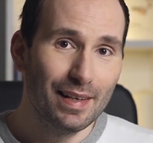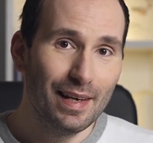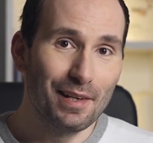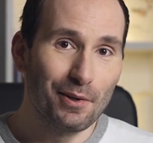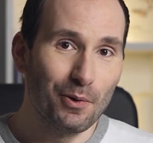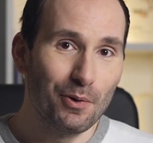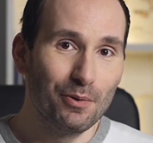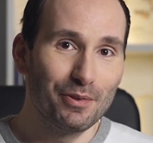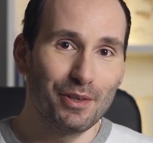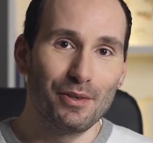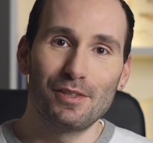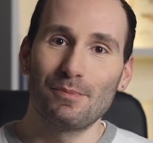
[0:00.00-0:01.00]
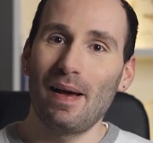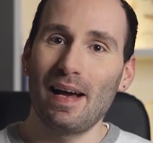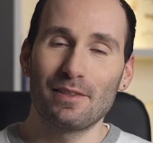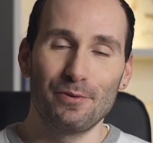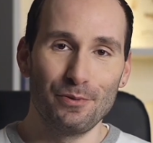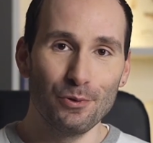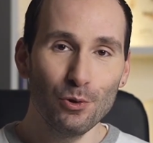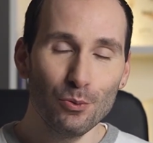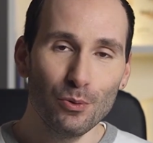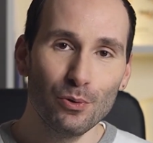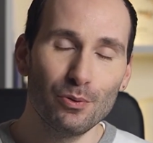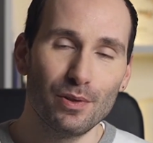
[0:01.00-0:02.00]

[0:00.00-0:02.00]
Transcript: it all goes back to normal,